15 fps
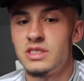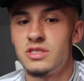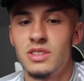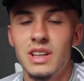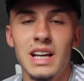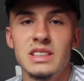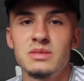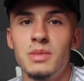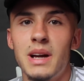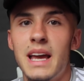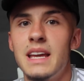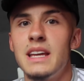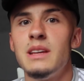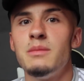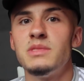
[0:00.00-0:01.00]
So that is my
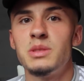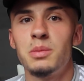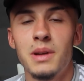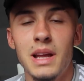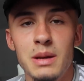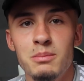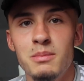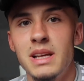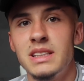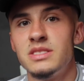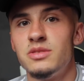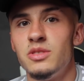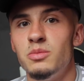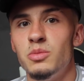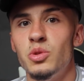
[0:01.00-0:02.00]
aim, to play men's
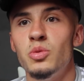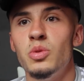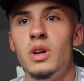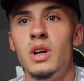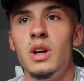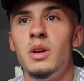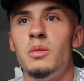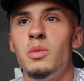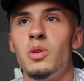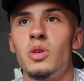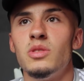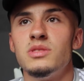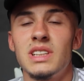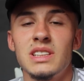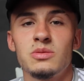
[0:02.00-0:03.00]
football,
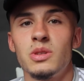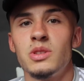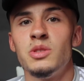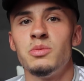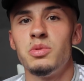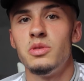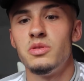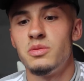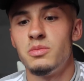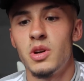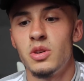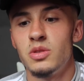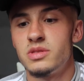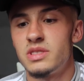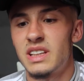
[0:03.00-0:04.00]
because that's where you improve the most.